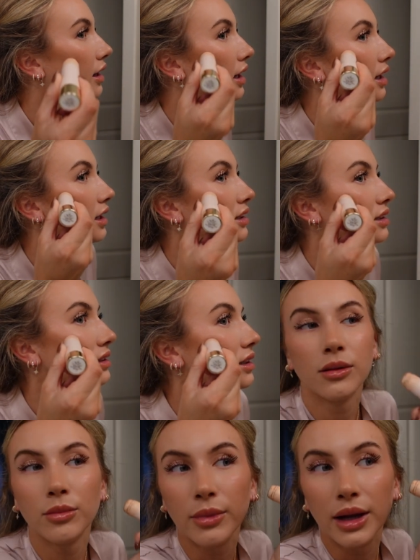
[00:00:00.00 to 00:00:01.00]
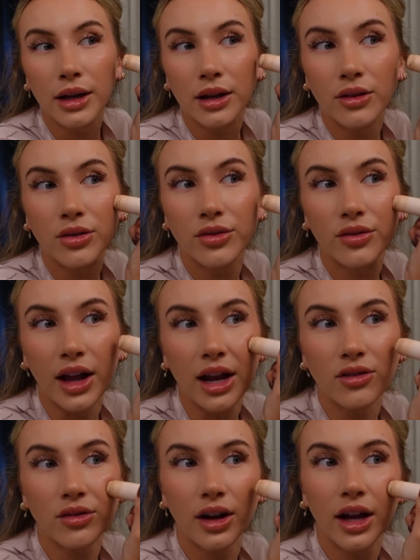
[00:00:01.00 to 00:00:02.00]
It is my
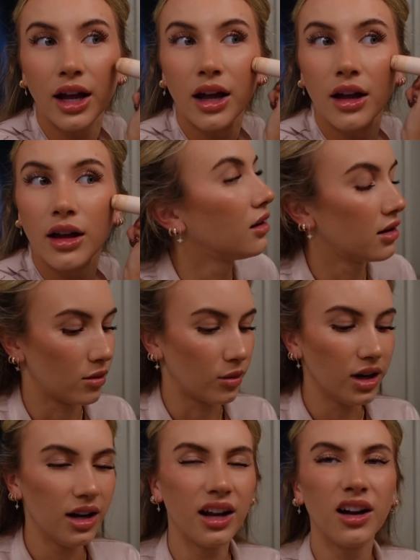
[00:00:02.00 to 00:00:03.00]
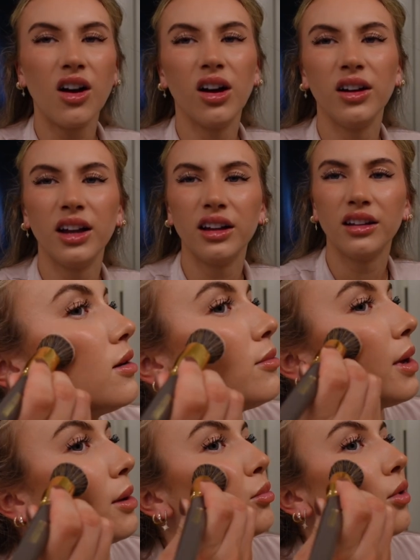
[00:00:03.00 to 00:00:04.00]
favorite, what did I call it?
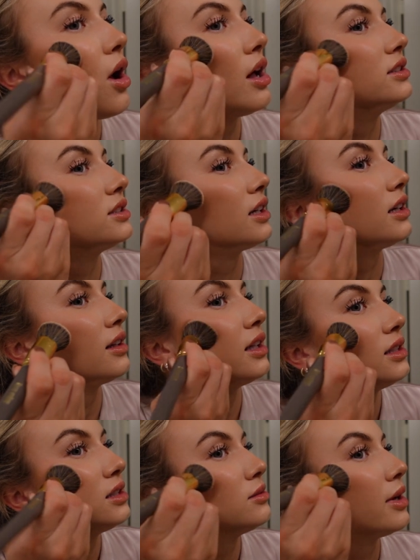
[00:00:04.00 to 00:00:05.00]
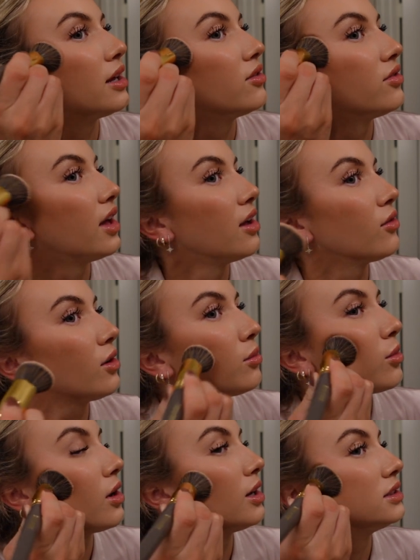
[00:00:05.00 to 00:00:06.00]
My bronzer. This is my favorite
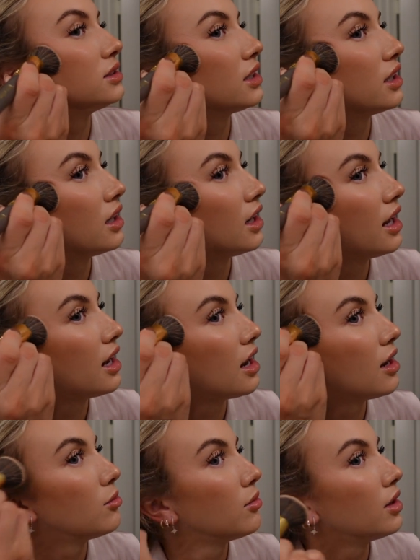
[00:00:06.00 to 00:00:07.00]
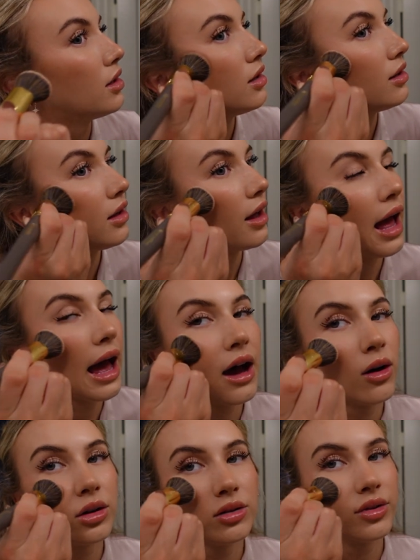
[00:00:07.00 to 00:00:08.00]
bronzer and I'm
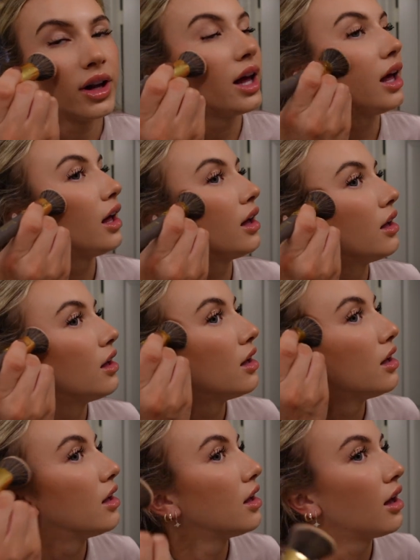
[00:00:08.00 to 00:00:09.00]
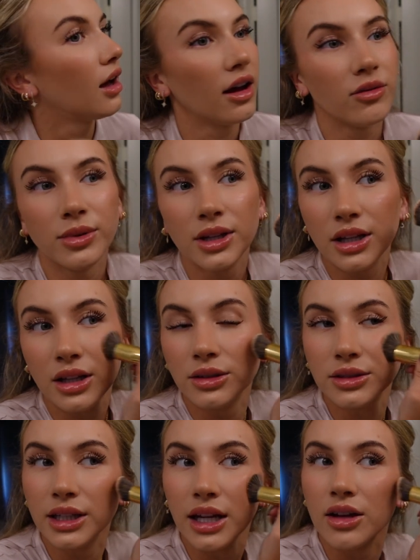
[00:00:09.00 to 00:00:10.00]
out of it. I've been
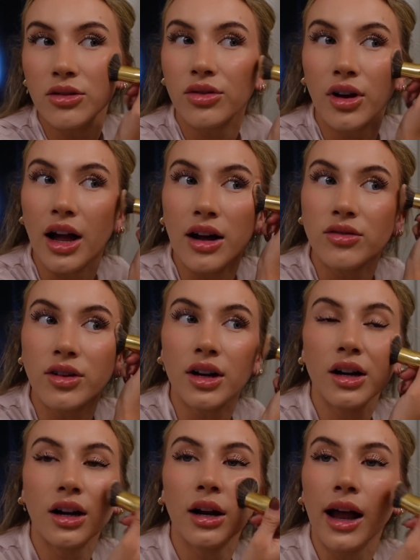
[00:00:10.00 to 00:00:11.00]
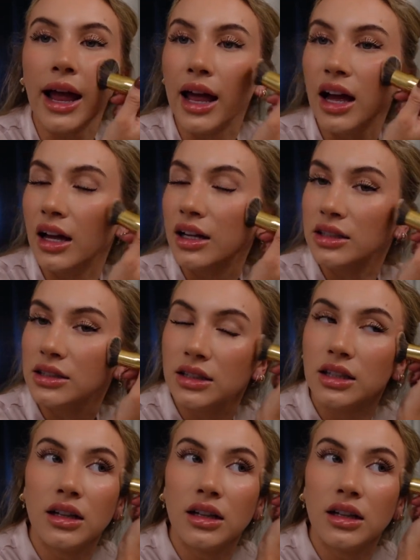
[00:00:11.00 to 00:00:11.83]
using it forever and